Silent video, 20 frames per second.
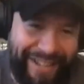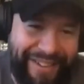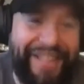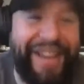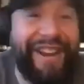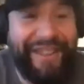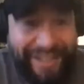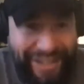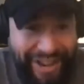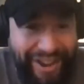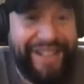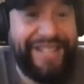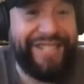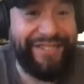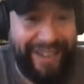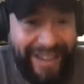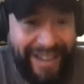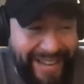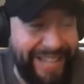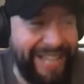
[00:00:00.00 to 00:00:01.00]
That's
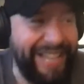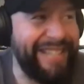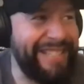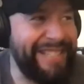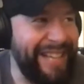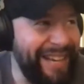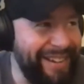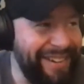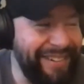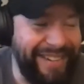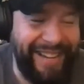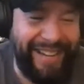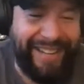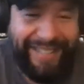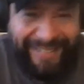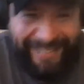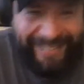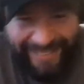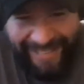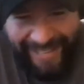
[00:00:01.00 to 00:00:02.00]
right. Exactly.
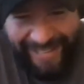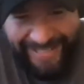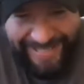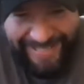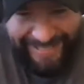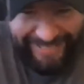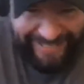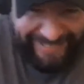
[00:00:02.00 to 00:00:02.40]
Okay. Gotcha.